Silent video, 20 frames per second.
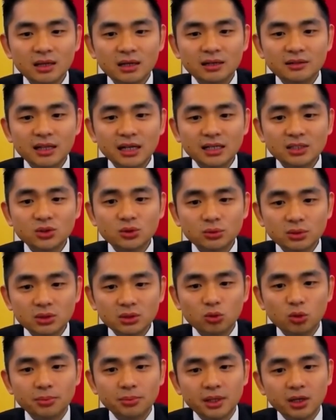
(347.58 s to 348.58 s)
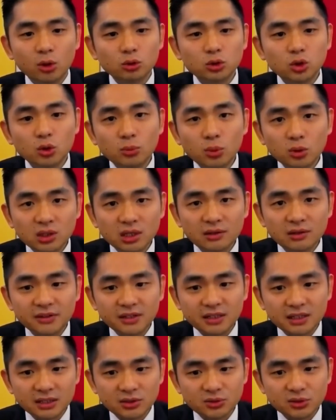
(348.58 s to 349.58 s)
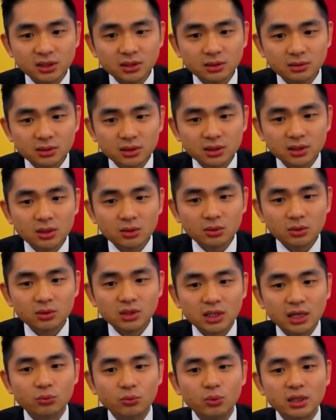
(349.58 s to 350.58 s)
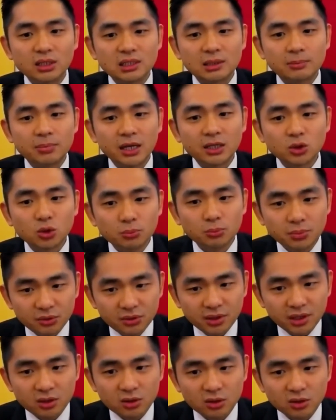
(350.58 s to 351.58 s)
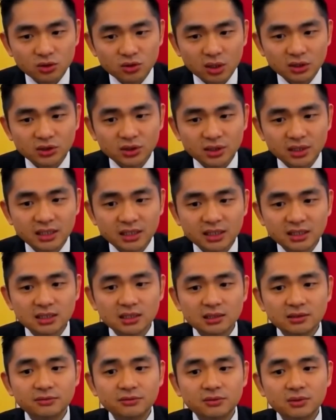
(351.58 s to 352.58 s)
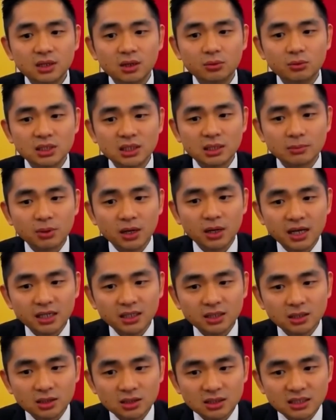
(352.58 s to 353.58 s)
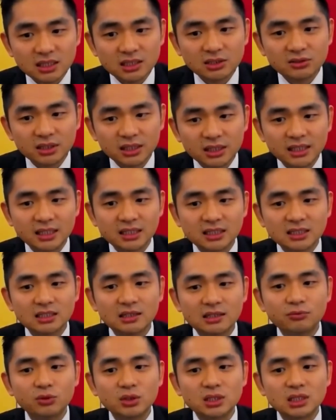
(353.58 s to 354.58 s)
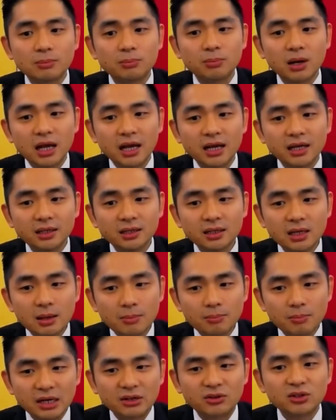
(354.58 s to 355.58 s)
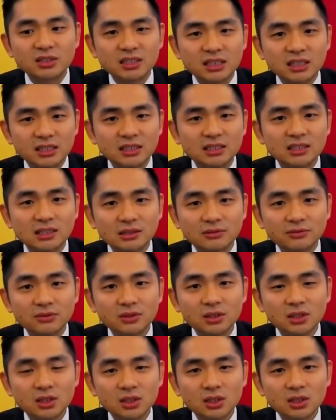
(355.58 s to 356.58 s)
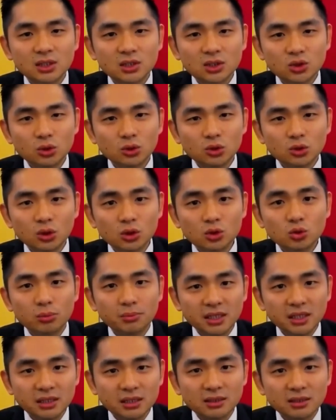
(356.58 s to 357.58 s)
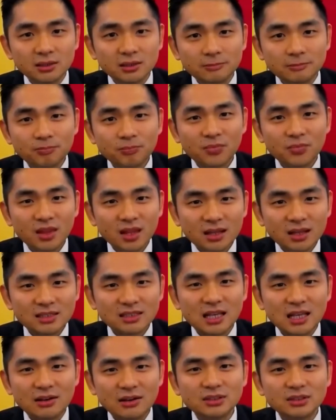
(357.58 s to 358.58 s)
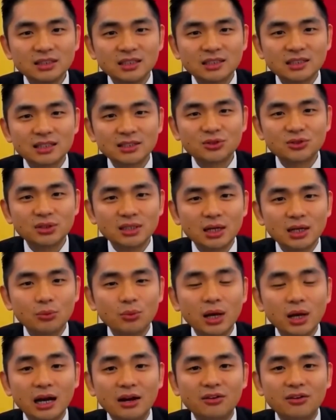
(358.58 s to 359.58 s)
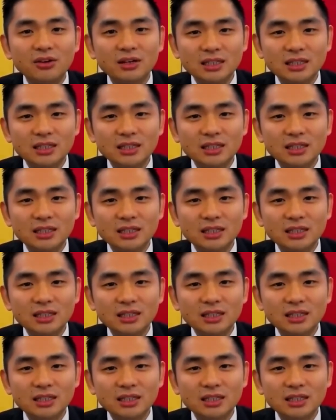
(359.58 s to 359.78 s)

Next to it will be automotive industry, and we are supplying to building and construction adhesive. We supply cigarette adhesive, we supply mattress adhesive. So those will be the 7 industry that we are currently